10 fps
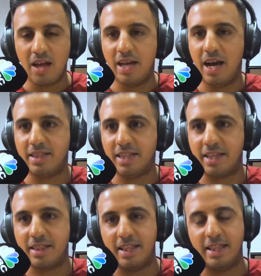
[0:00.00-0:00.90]
Yeah, I
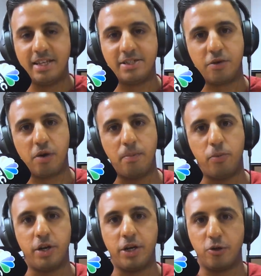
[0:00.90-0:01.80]
think that that's a great
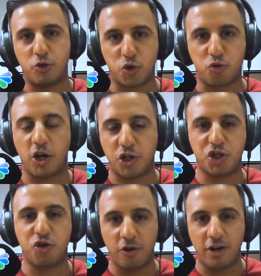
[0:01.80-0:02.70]
point. You know,
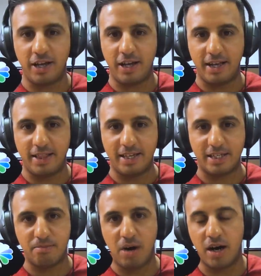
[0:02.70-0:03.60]
structurally in
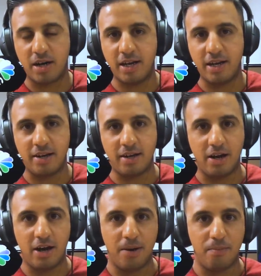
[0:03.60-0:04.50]
this market,
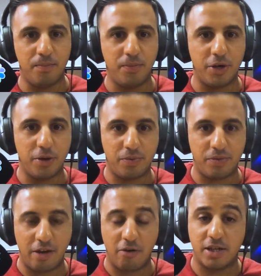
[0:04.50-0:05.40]
you know,
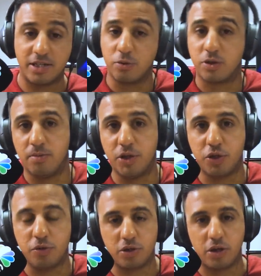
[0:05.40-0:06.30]
there are still some
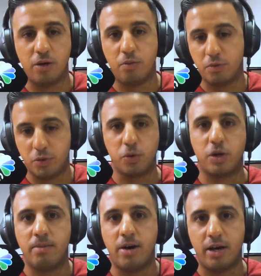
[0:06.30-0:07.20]
issues there. We were
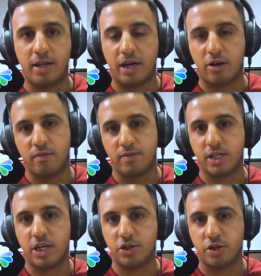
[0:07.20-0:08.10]
talking about it in that
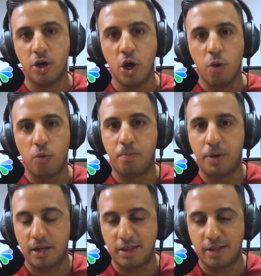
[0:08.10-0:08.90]
conversation with Peter